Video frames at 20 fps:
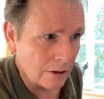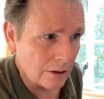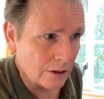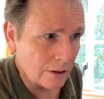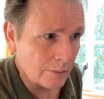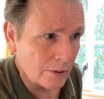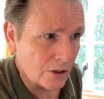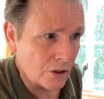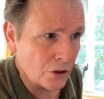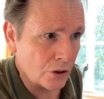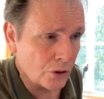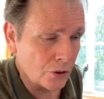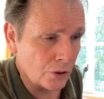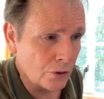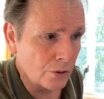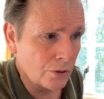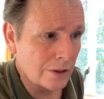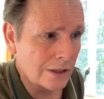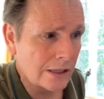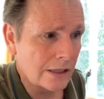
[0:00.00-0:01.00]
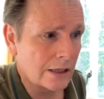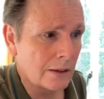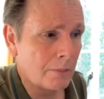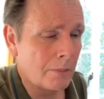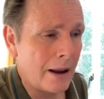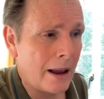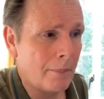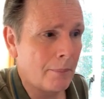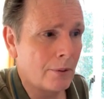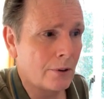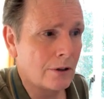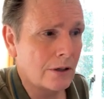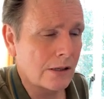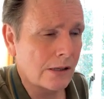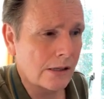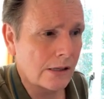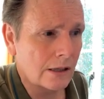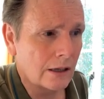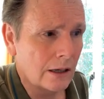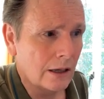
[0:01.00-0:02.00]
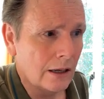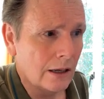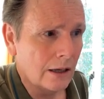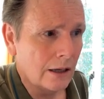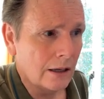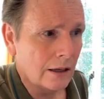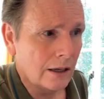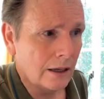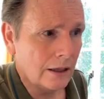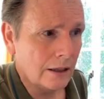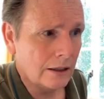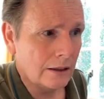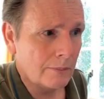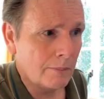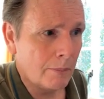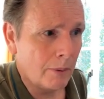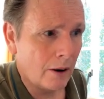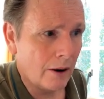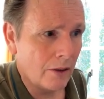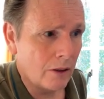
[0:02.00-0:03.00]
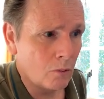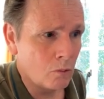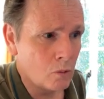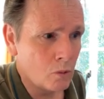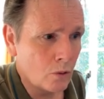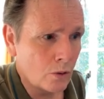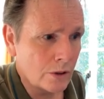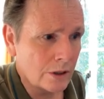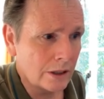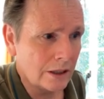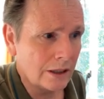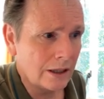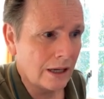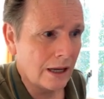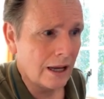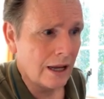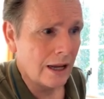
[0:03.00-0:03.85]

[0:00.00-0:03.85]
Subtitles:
number 2 is the papyrus by the water.